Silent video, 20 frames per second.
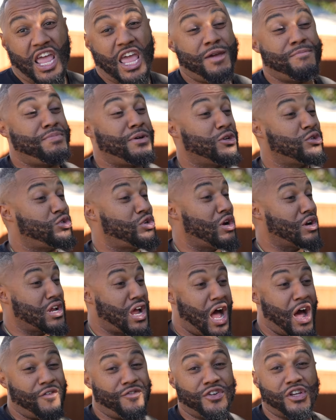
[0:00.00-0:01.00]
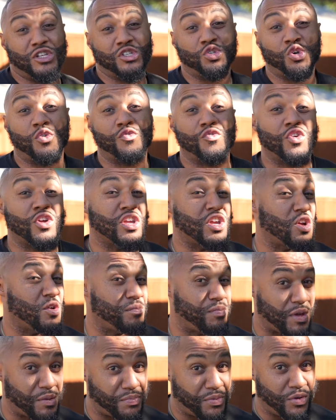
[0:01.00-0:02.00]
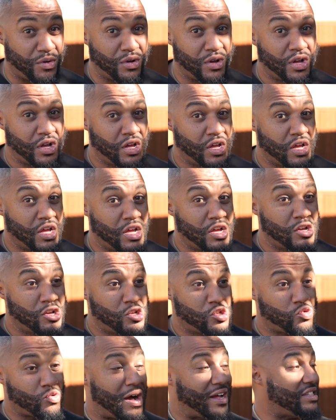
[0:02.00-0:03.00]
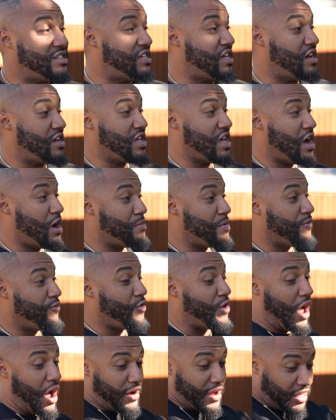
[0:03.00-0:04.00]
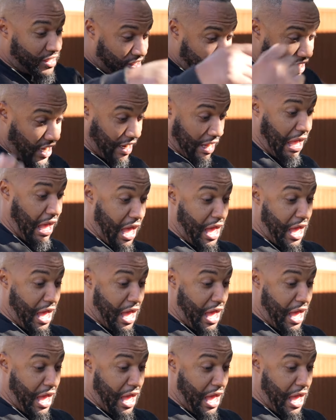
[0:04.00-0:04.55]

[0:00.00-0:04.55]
He builds their confidence over a year, people. Mm-hmm. So I tell y'all, before y'all get into the,